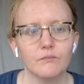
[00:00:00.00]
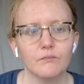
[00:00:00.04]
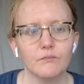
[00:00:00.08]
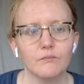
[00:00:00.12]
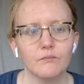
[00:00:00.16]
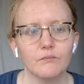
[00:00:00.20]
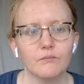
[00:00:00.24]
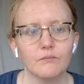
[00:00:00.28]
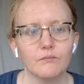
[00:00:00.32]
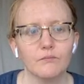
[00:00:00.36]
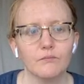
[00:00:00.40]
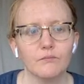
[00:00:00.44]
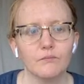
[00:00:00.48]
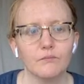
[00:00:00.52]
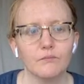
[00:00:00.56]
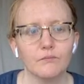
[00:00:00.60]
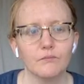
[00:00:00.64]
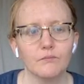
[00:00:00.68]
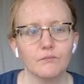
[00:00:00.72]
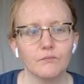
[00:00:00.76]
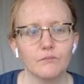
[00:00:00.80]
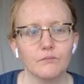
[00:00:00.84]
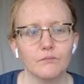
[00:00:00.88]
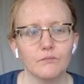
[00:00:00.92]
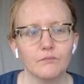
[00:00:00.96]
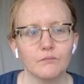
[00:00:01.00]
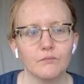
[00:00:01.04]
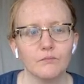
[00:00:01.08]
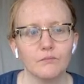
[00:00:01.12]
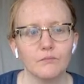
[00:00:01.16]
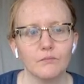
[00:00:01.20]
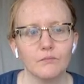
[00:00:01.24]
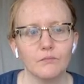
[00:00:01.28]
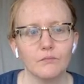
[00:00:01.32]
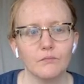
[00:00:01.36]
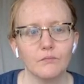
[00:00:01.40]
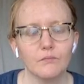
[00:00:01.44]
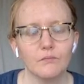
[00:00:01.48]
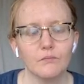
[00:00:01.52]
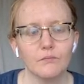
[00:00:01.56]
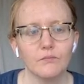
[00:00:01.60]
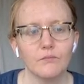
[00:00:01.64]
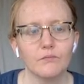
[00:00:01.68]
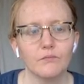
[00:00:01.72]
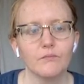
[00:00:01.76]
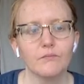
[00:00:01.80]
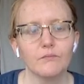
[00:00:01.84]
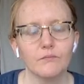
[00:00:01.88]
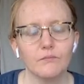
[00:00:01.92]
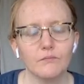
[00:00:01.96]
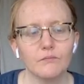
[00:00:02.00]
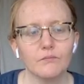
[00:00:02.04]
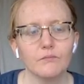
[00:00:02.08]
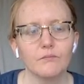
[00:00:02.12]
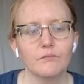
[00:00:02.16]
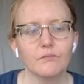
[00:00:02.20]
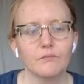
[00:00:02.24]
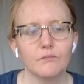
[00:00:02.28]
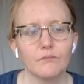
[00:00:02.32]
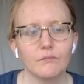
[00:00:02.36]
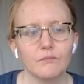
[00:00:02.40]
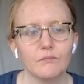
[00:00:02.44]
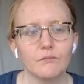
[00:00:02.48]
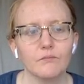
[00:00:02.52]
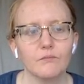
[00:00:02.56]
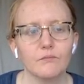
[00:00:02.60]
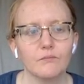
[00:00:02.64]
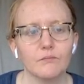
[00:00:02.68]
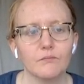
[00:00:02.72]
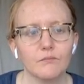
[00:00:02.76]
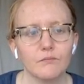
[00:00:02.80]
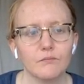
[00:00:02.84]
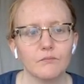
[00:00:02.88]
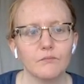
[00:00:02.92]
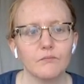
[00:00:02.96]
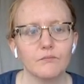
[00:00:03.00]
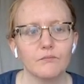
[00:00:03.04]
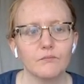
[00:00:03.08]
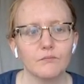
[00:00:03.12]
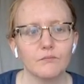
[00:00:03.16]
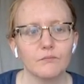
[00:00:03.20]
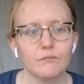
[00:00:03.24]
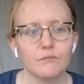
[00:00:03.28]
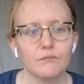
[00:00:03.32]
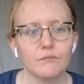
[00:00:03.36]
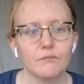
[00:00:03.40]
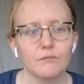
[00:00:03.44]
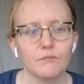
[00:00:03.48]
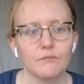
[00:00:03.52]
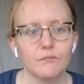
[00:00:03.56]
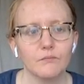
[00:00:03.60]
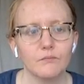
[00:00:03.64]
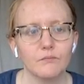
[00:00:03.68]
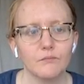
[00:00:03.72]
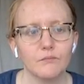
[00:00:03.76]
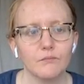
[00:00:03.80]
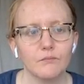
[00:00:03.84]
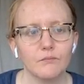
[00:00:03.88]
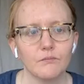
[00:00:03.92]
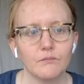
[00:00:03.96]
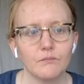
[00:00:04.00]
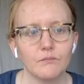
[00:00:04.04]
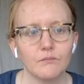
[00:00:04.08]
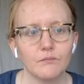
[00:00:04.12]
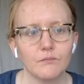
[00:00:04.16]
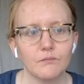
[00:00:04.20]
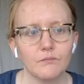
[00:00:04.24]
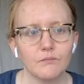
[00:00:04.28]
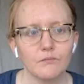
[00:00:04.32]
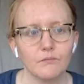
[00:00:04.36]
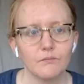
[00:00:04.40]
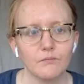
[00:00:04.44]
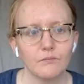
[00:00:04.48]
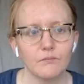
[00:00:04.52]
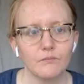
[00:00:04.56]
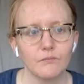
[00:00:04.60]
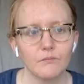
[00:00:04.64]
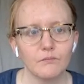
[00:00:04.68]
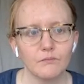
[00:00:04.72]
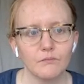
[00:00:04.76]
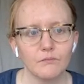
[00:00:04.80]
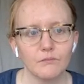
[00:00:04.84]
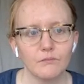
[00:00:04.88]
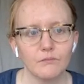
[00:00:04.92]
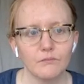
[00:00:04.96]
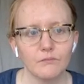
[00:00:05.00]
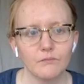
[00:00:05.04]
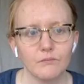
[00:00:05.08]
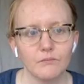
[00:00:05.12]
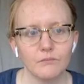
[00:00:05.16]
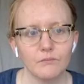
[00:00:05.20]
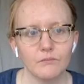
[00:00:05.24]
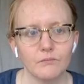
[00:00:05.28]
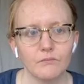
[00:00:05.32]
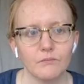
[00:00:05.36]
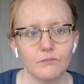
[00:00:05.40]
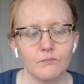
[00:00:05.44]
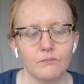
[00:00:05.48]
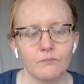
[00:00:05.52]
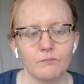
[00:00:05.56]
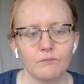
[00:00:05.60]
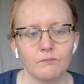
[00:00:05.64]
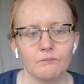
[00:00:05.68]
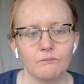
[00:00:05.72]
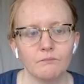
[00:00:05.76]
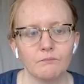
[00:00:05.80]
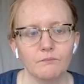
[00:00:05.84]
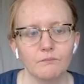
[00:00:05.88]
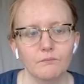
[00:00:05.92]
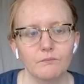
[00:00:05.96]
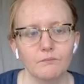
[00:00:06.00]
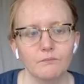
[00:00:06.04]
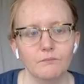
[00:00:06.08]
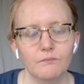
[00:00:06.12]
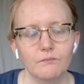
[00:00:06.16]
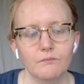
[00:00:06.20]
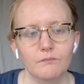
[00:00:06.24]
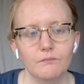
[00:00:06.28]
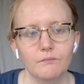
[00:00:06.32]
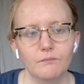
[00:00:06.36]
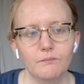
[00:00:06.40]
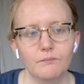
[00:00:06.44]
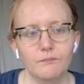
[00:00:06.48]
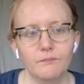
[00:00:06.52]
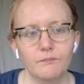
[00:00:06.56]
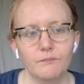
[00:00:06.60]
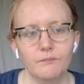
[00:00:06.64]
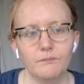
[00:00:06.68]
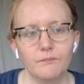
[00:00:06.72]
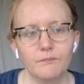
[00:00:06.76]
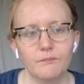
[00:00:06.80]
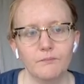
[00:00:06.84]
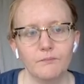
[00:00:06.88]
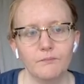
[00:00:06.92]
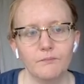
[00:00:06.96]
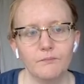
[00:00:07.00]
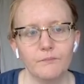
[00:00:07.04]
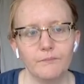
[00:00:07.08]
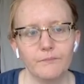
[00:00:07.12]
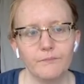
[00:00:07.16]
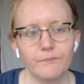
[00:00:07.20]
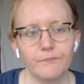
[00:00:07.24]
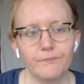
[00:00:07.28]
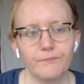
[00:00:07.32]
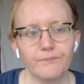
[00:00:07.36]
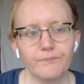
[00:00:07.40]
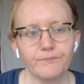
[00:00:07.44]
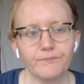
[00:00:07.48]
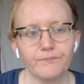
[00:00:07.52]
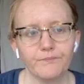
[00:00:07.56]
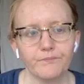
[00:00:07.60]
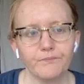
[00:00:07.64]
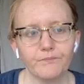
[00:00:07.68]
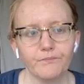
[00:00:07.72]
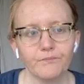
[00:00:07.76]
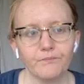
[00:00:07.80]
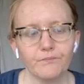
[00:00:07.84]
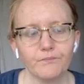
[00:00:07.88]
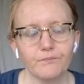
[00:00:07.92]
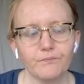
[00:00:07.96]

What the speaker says: This person isn't speaking.